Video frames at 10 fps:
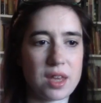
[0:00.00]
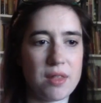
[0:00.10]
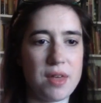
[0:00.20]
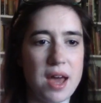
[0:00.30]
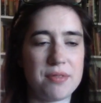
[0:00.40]

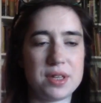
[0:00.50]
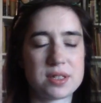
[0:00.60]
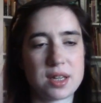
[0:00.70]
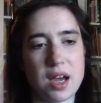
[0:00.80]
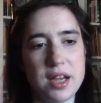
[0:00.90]
that
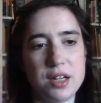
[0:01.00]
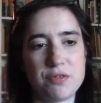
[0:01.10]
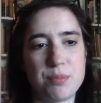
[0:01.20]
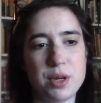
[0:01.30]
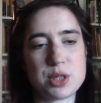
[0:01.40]
this kind
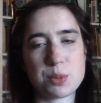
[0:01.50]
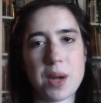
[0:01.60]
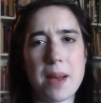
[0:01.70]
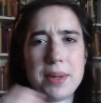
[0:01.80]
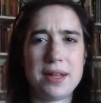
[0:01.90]
of puts
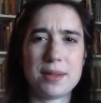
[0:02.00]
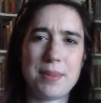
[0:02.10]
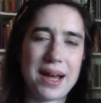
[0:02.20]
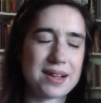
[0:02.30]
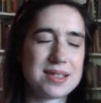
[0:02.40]
Robin in the
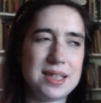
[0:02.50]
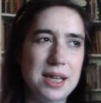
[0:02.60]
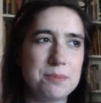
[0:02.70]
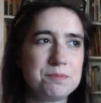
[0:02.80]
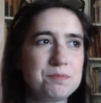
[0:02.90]
back seat.